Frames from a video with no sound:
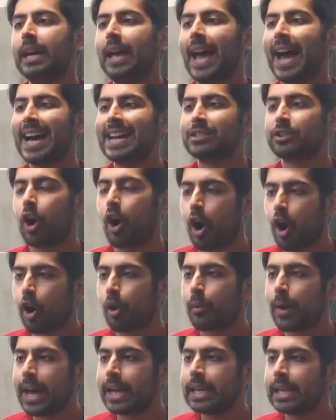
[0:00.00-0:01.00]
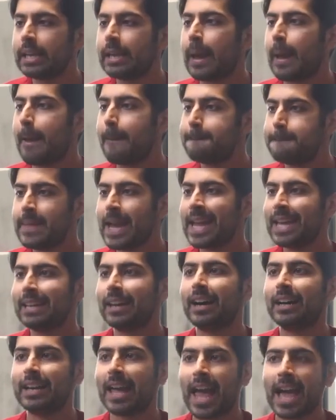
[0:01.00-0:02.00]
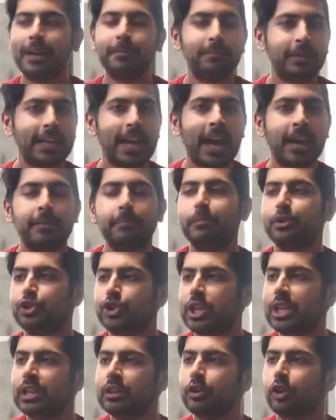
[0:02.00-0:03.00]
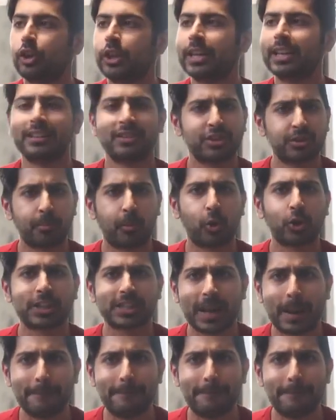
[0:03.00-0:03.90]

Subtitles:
has already made an NBA machine learning sports